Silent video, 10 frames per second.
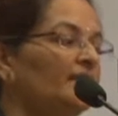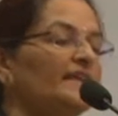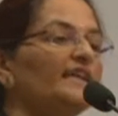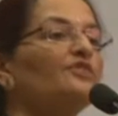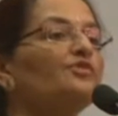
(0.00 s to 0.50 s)

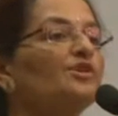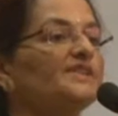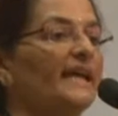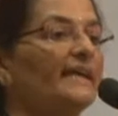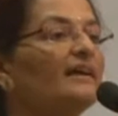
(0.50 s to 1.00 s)
Then of course
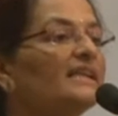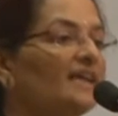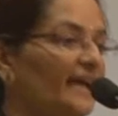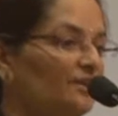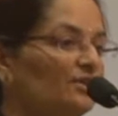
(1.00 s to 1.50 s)

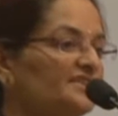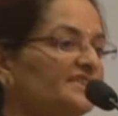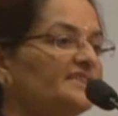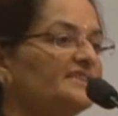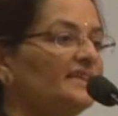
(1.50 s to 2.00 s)

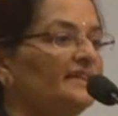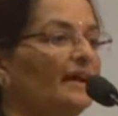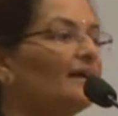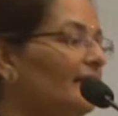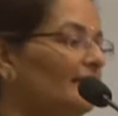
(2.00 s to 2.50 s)
adolescents and
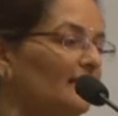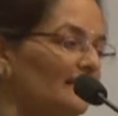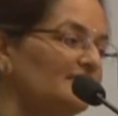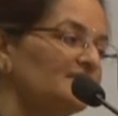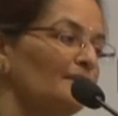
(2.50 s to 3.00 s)
young
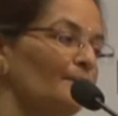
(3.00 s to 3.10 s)
adults,